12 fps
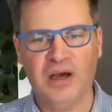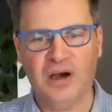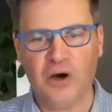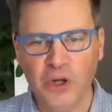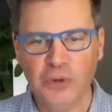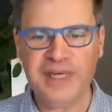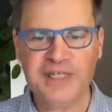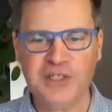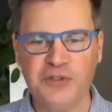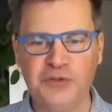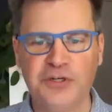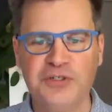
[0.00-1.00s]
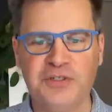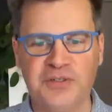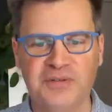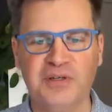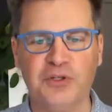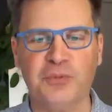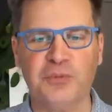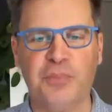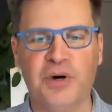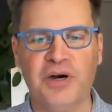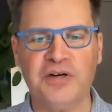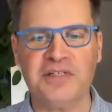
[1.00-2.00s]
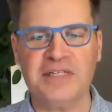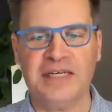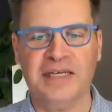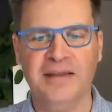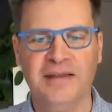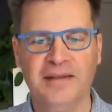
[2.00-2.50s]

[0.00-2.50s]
always trust the other party